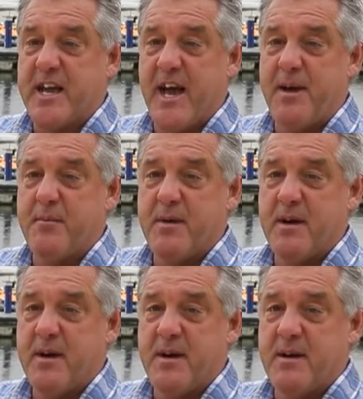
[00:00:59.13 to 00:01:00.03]
came
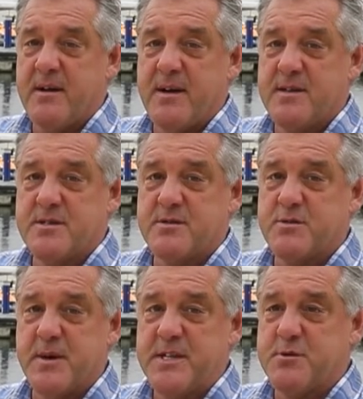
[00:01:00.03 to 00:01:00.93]
in
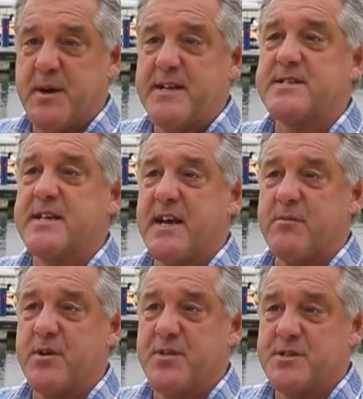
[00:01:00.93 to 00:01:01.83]
2020 to
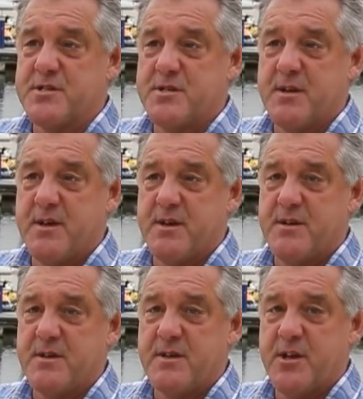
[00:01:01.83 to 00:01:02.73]
get one of
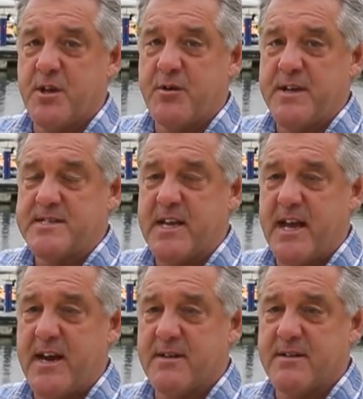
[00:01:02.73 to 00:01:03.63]
the units
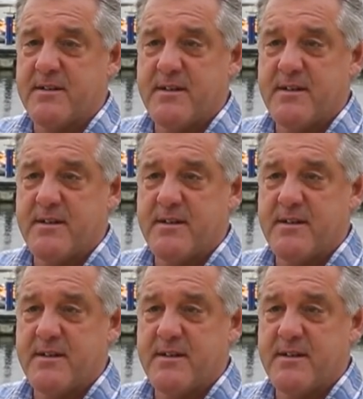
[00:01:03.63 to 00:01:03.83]
here, and